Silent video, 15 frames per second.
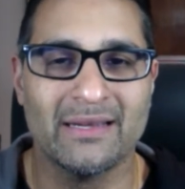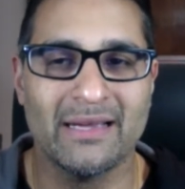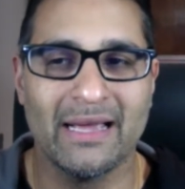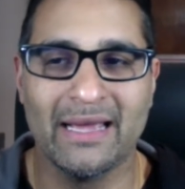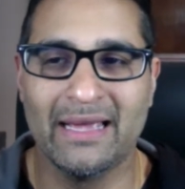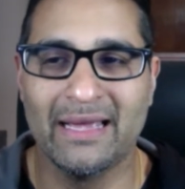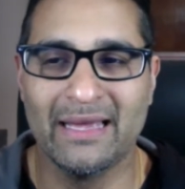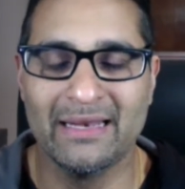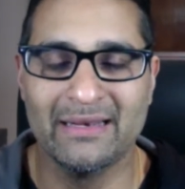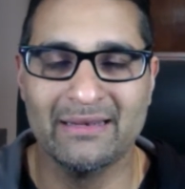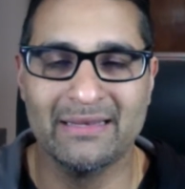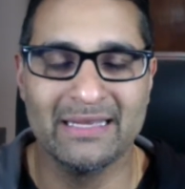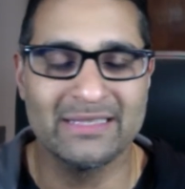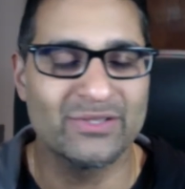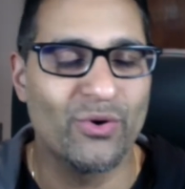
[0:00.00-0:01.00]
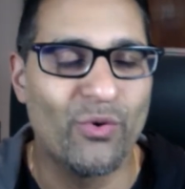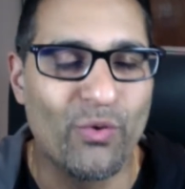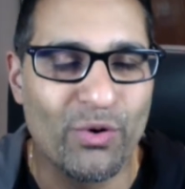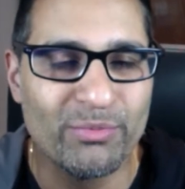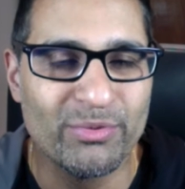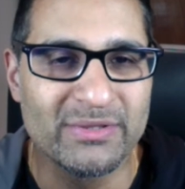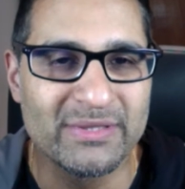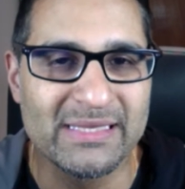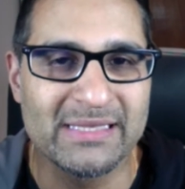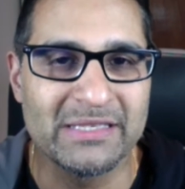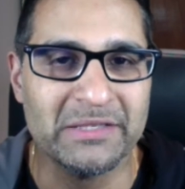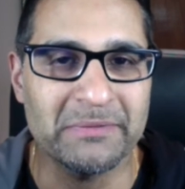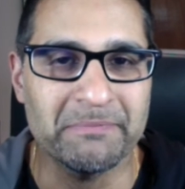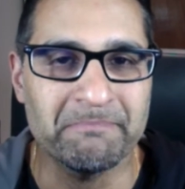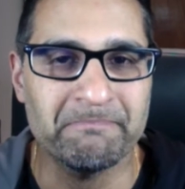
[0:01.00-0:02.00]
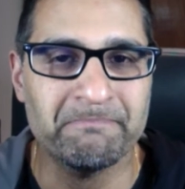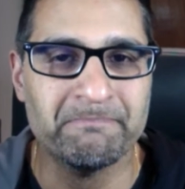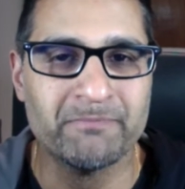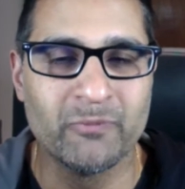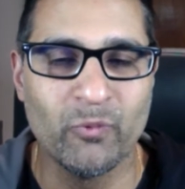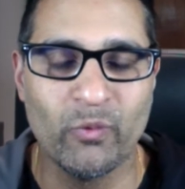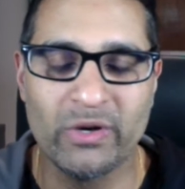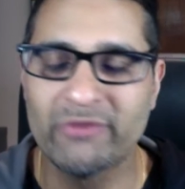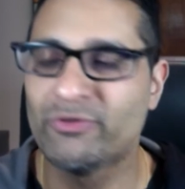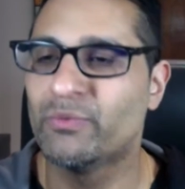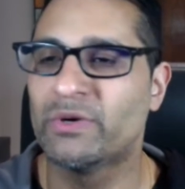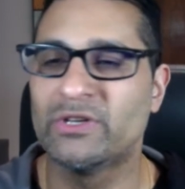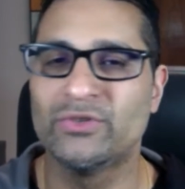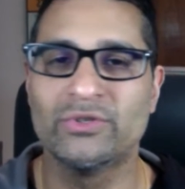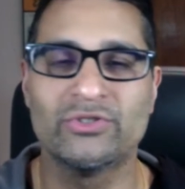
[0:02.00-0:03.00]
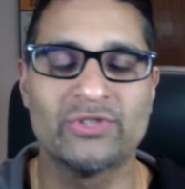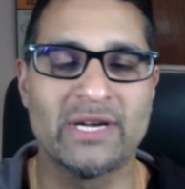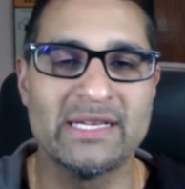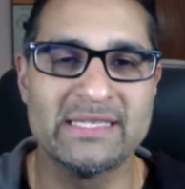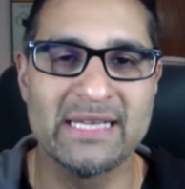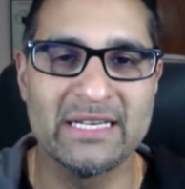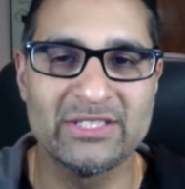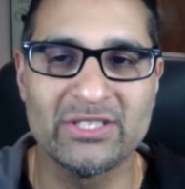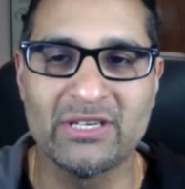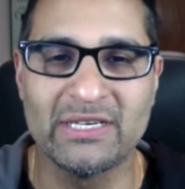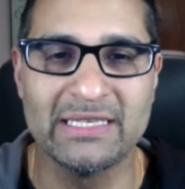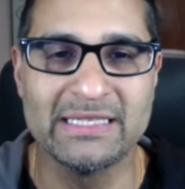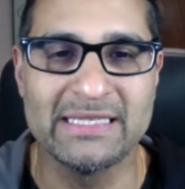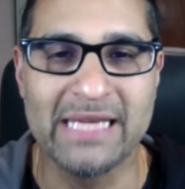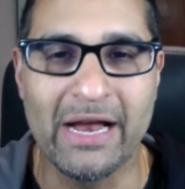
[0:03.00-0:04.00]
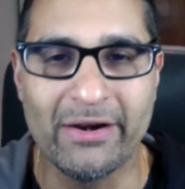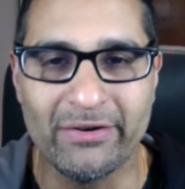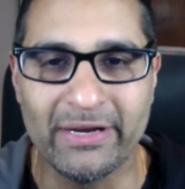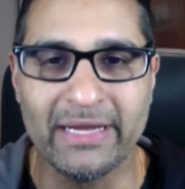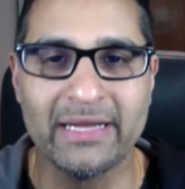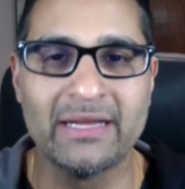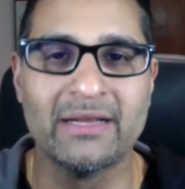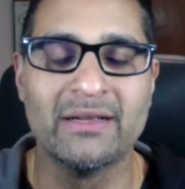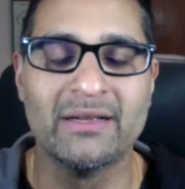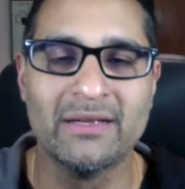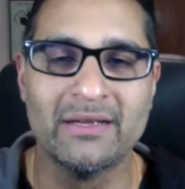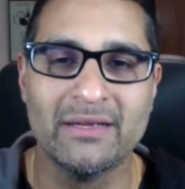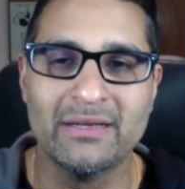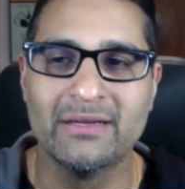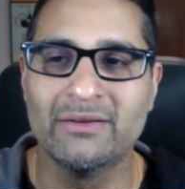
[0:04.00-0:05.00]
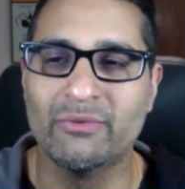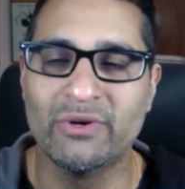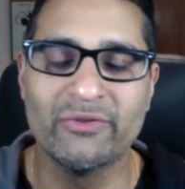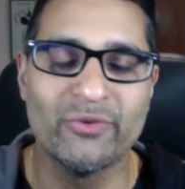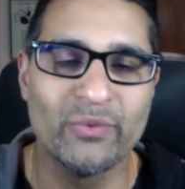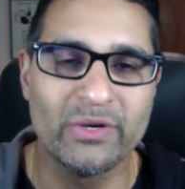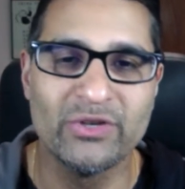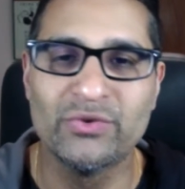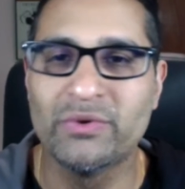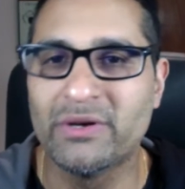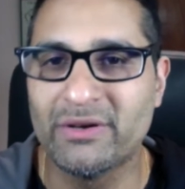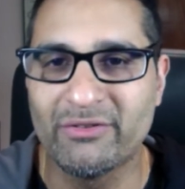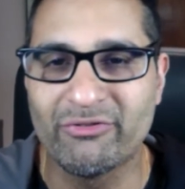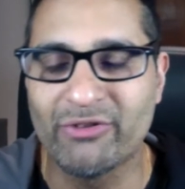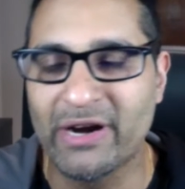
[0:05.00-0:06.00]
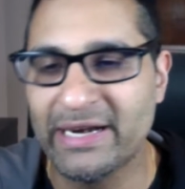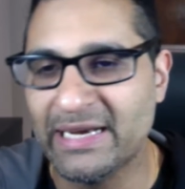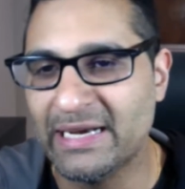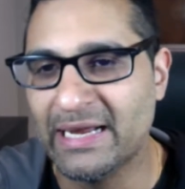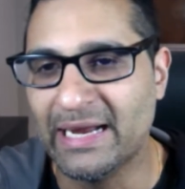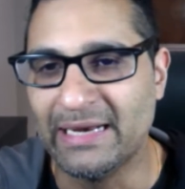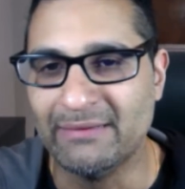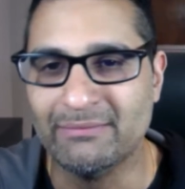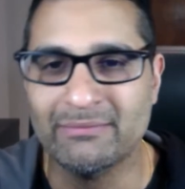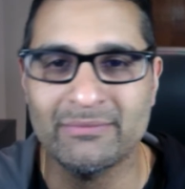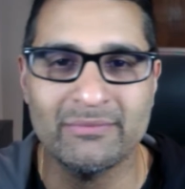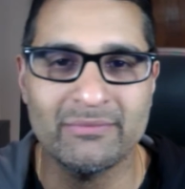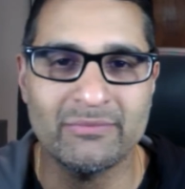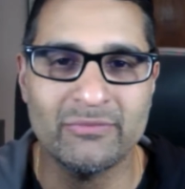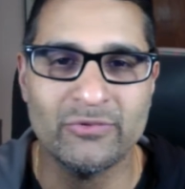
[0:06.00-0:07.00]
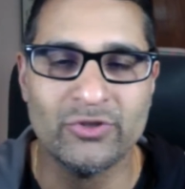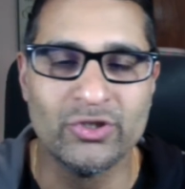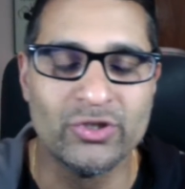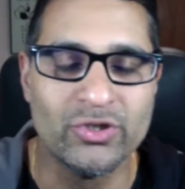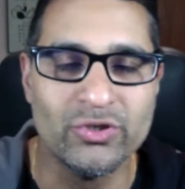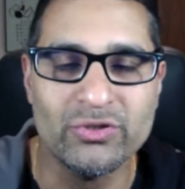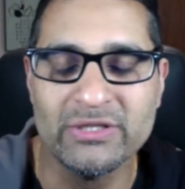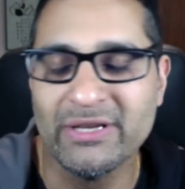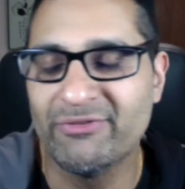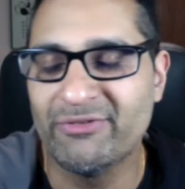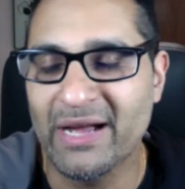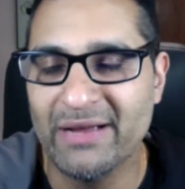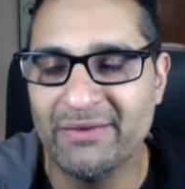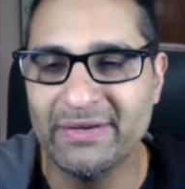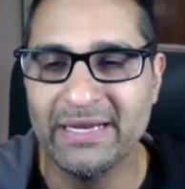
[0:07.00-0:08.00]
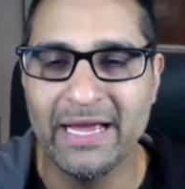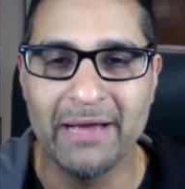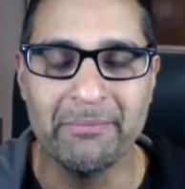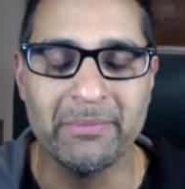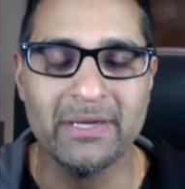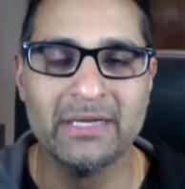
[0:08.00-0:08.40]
And that's a horrible system. What if you want to do a transaction on a Saturday? What if you want to do it on a Friday night? Tuesday, 5 a.m.